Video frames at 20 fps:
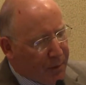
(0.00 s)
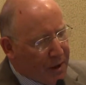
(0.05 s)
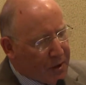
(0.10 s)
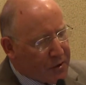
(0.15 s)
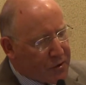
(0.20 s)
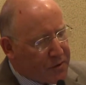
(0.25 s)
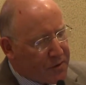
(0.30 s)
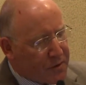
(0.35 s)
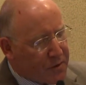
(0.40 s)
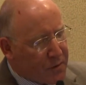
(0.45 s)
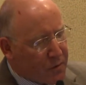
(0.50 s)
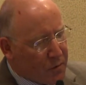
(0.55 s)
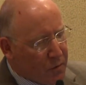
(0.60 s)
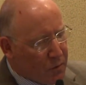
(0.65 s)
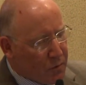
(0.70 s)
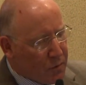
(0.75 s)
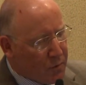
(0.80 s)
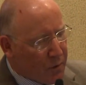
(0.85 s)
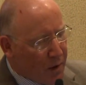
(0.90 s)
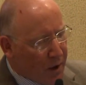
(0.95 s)
patients
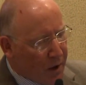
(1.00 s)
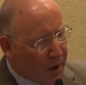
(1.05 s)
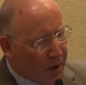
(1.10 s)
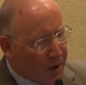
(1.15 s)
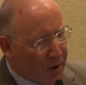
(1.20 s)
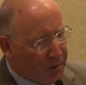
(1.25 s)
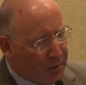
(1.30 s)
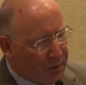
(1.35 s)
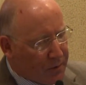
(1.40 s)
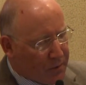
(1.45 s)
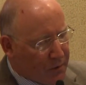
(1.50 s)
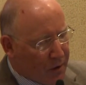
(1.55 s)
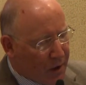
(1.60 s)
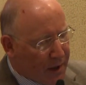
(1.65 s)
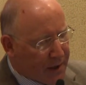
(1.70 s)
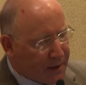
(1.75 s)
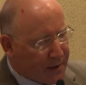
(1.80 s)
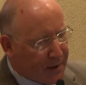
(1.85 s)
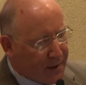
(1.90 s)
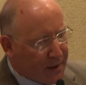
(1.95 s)
who are
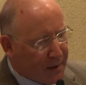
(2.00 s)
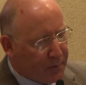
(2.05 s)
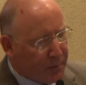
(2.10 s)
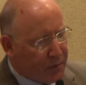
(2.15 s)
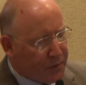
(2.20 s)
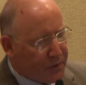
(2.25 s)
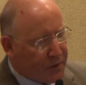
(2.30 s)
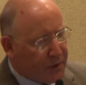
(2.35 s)
not able